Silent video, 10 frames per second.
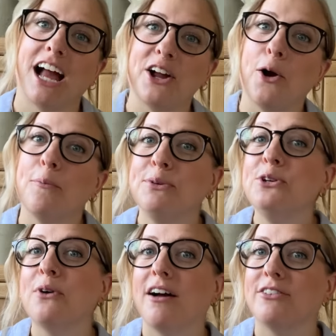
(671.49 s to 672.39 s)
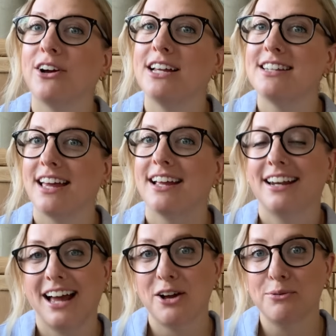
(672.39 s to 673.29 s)
I hope you have a great day,
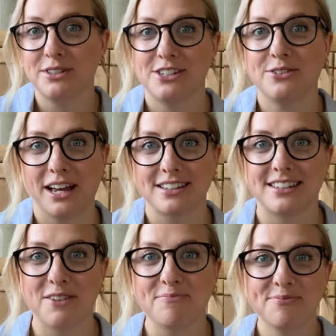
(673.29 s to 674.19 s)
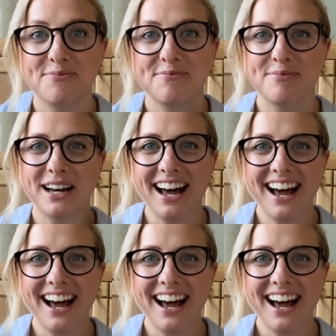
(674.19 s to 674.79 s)
and I will see you next time. Bye!